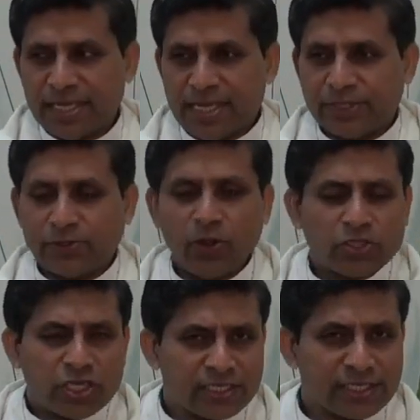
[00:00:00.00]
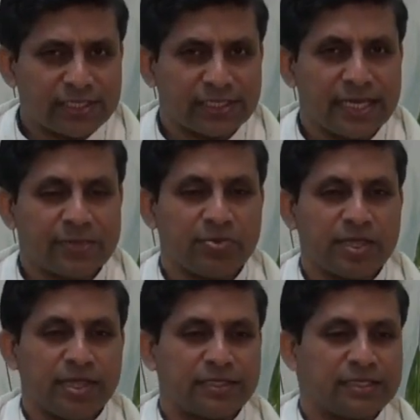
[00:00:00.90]
it's not just a
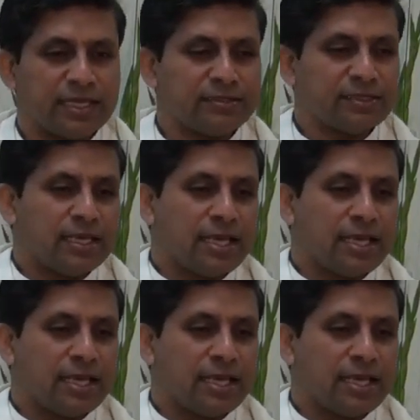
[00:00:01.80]
statement that says,